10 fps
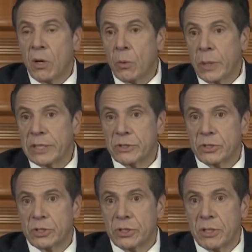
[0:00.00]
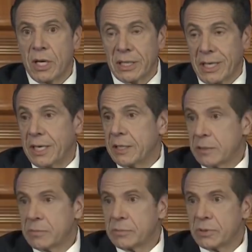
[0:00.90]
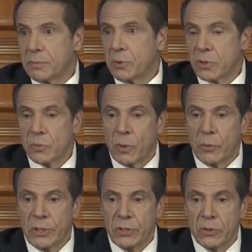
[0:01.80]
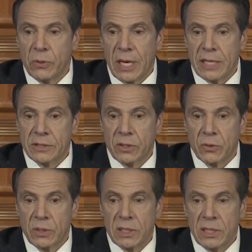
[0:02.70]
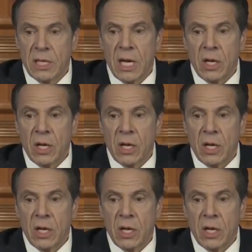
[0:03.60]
which, again, supports what we knew anecdotally.